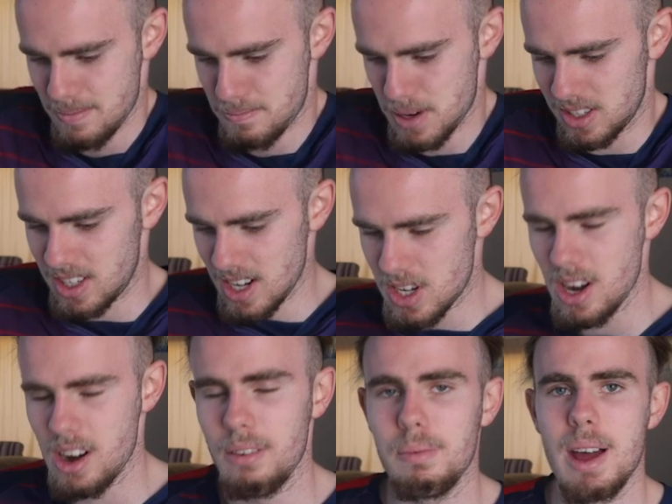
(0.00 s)

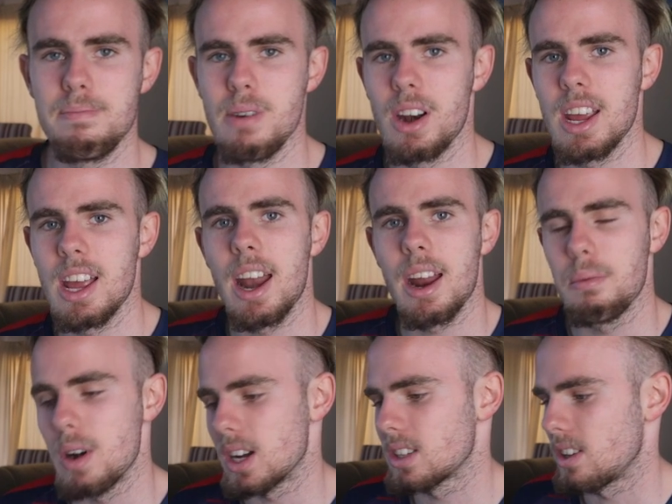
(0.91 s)
position of my body, and I
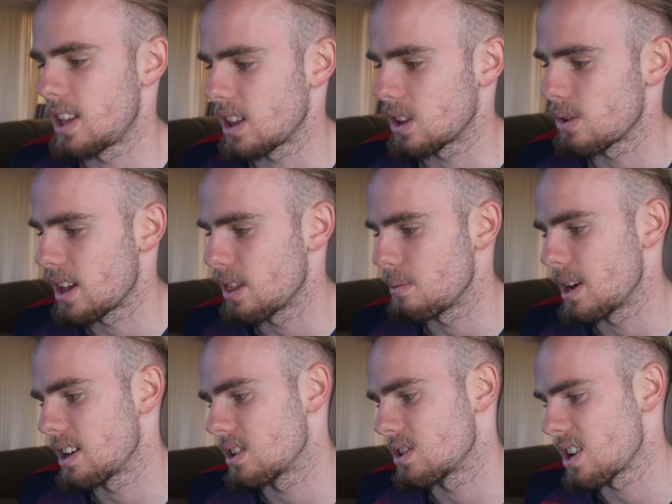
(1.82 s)
worked on that throughout the
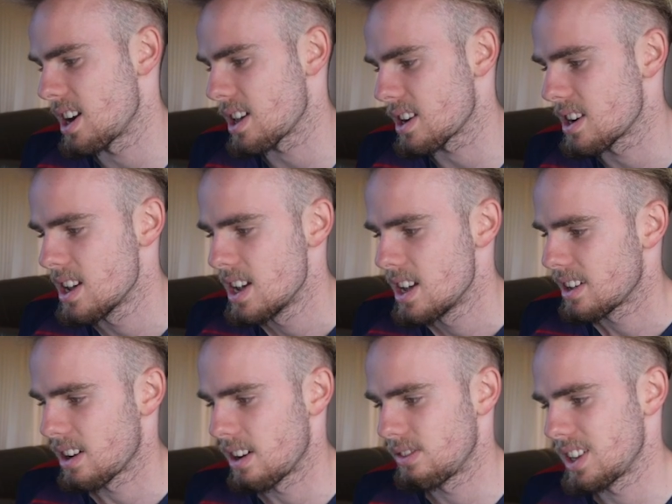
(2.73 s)
week of training, and
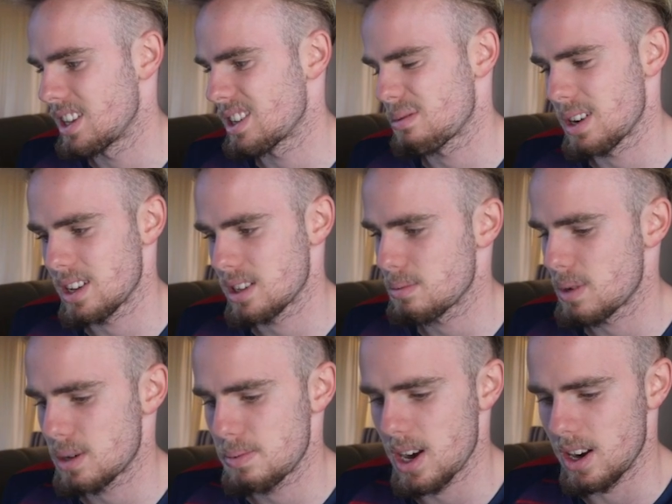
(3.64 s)
hopefully this week it's
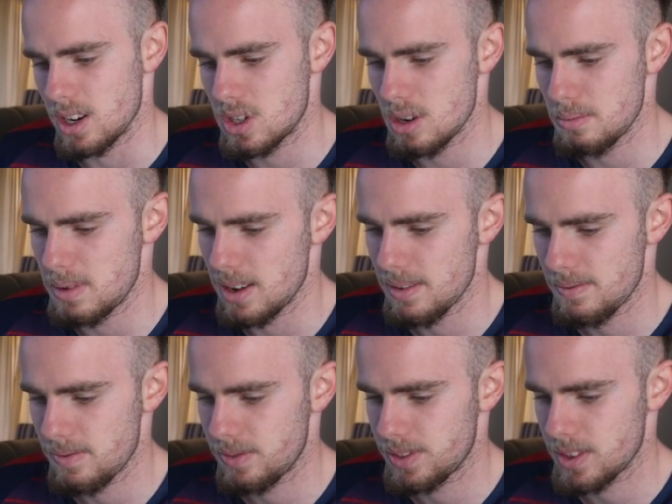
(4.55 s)
much better. It should be.
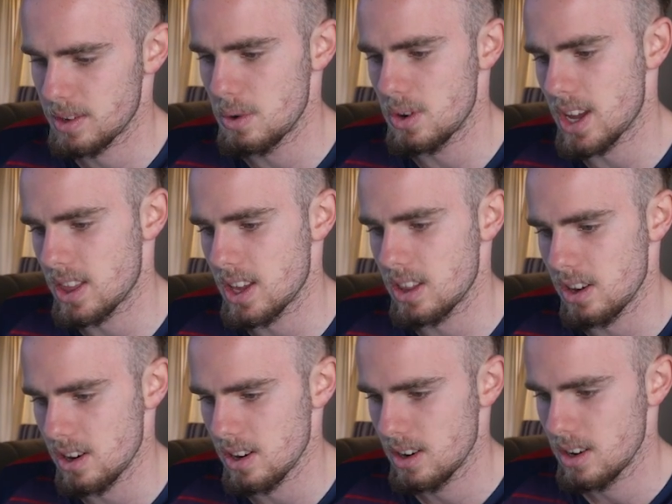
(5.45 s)
We'll get there
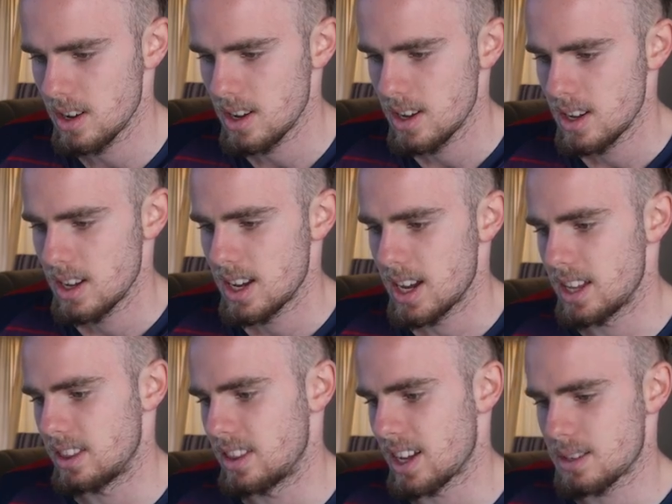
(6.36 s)
though.
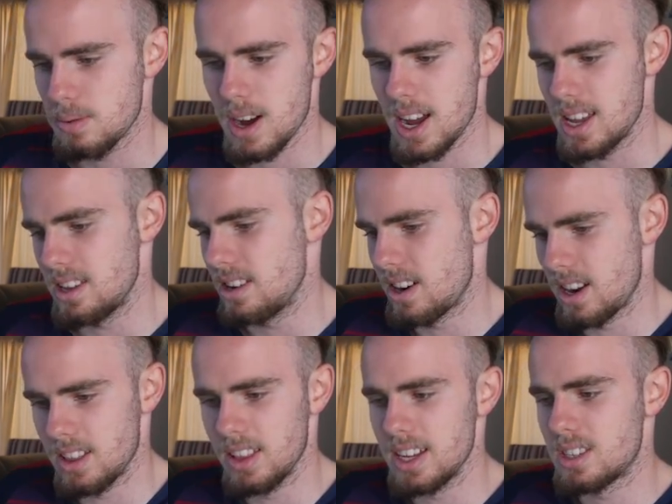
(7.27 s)
And that's why, you know,
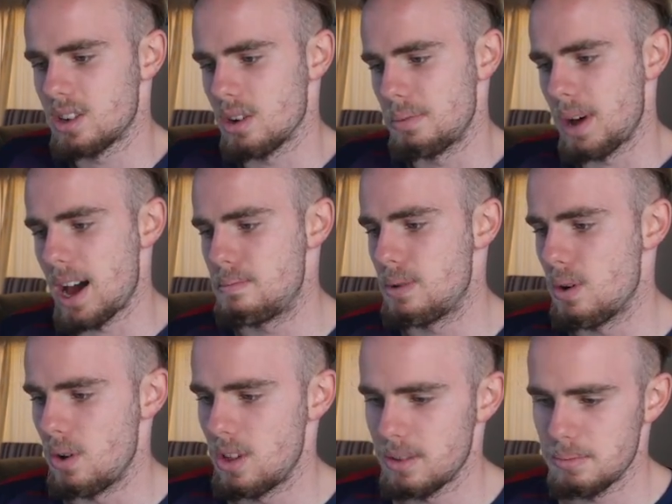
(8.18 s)
it leads to a bad
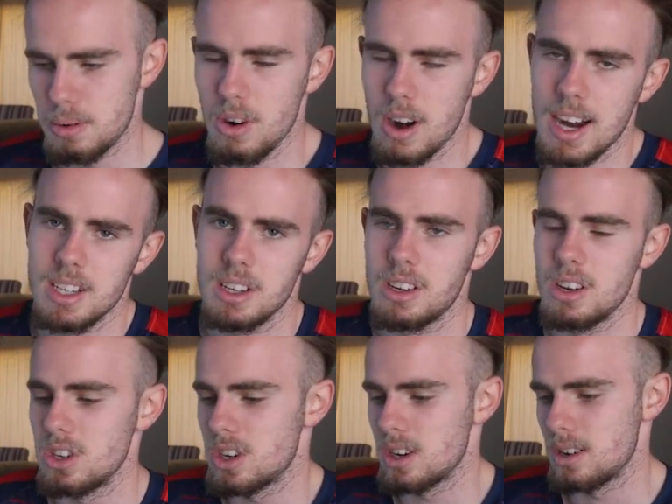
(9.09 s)
ball, poor
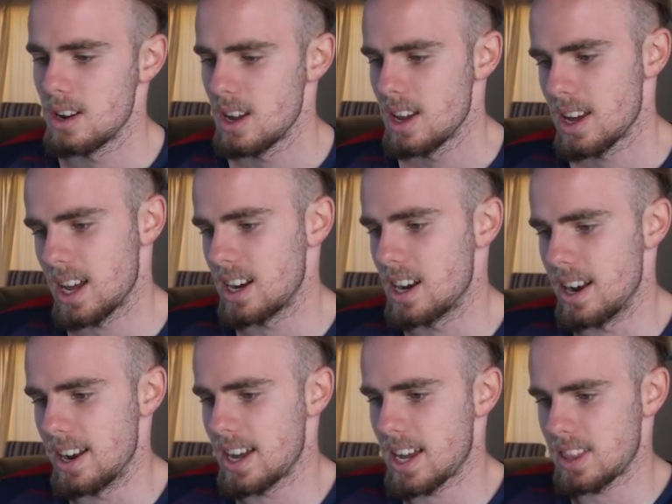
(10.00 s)
execution.
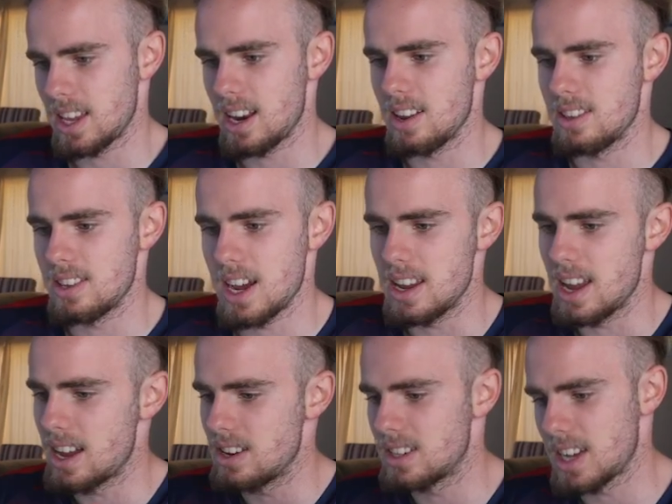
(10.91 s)
And at the end of the day,
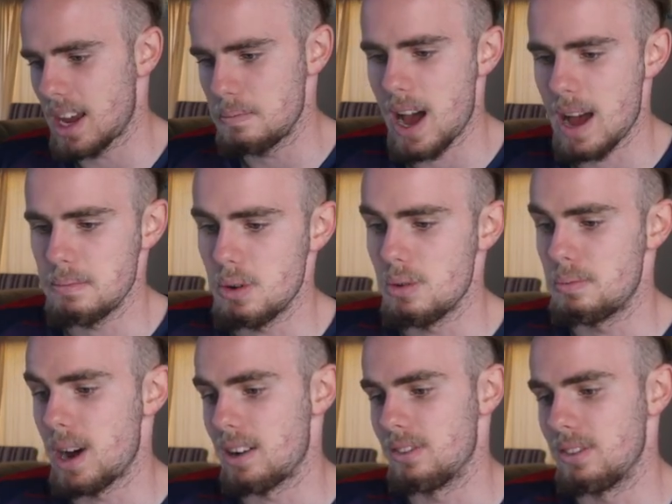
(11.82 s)
yeah, you say bad ball,
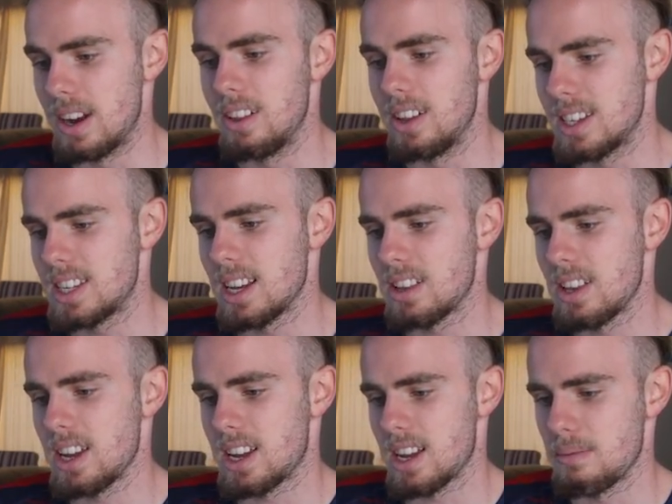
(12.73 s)
but
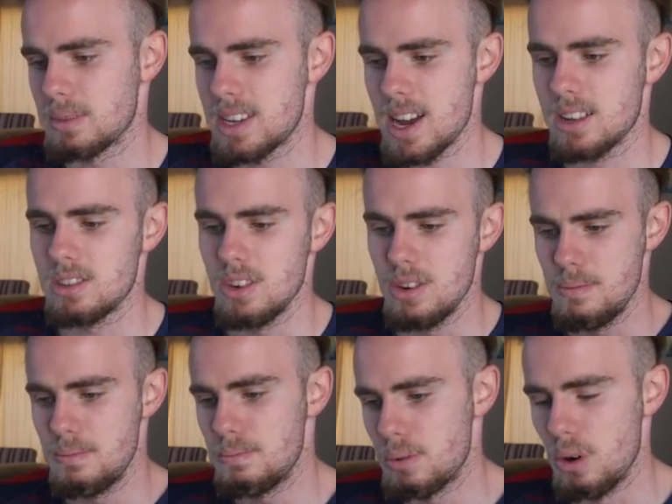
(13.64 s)
realistically it comes down
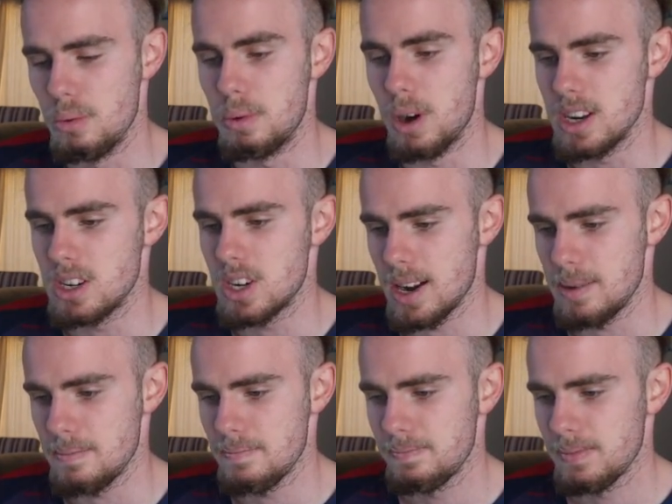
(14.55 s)
to poor body shape.